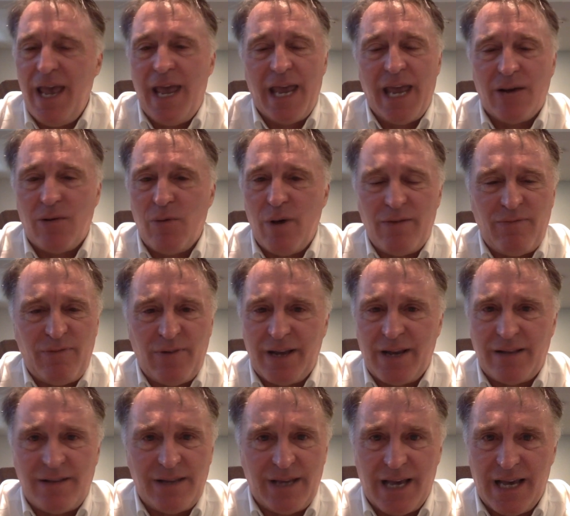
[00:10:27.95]
And quite
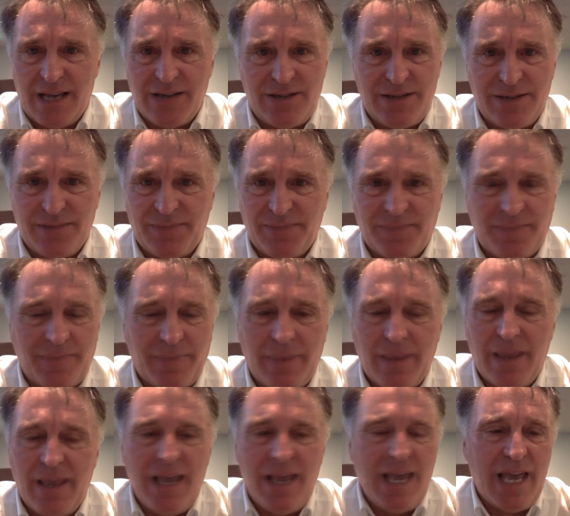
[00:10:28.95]
frankly, guys,
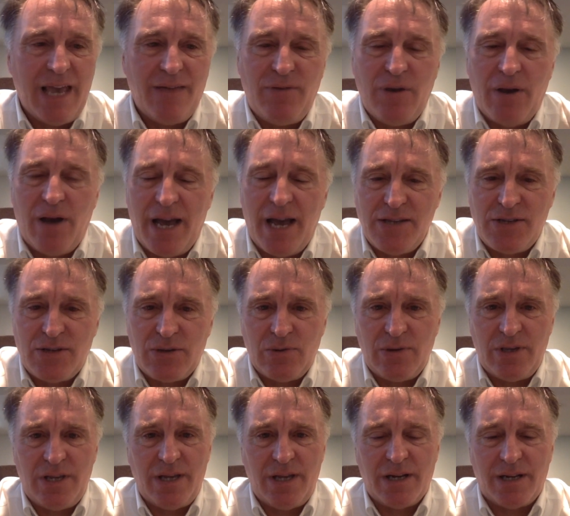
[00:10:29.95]
if you're a high school
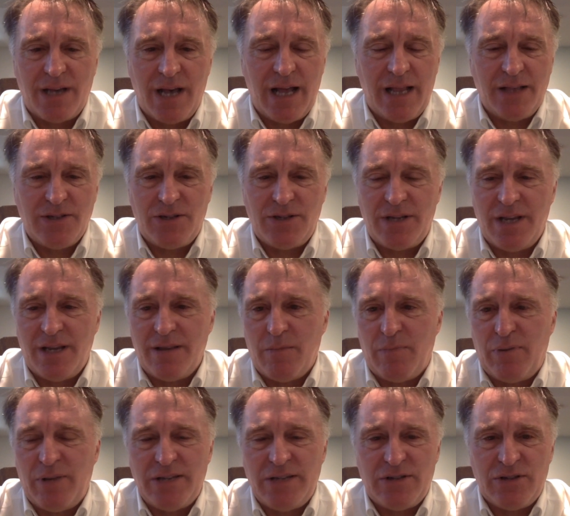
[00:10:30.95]
kid, a college kid that
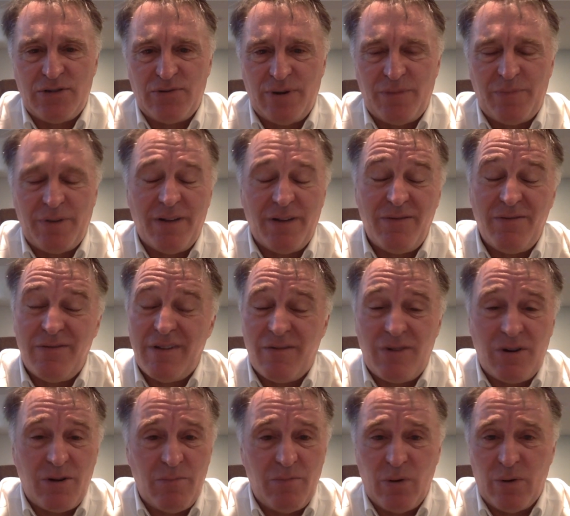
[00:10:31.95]
plays the trumpet, and you've never
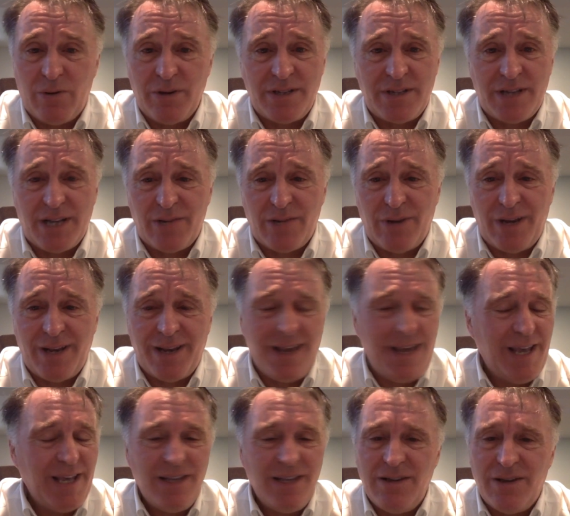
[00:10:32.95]
heard Maurice André,
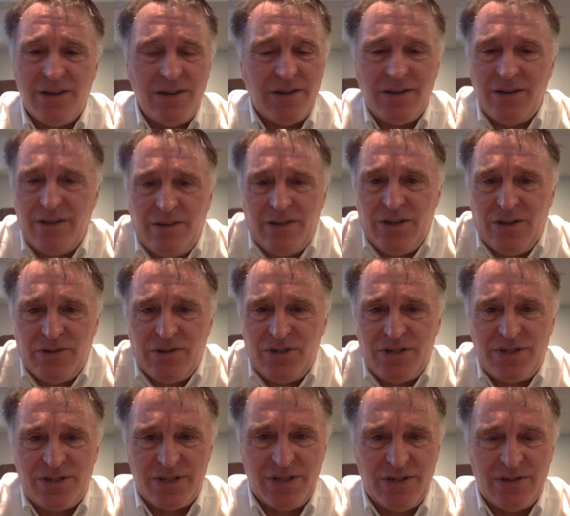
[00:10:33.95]
you're
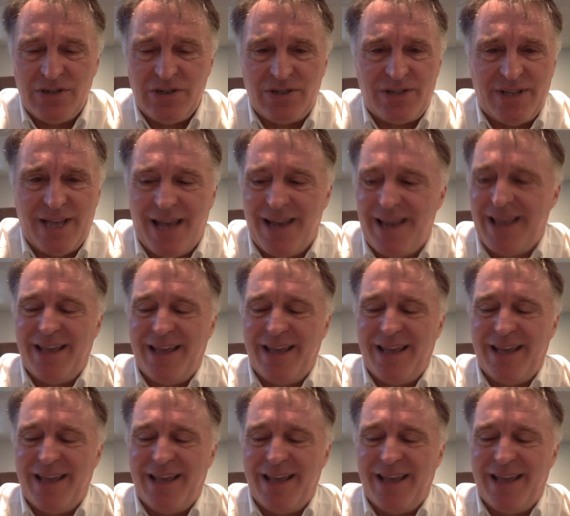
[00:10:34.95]
just not.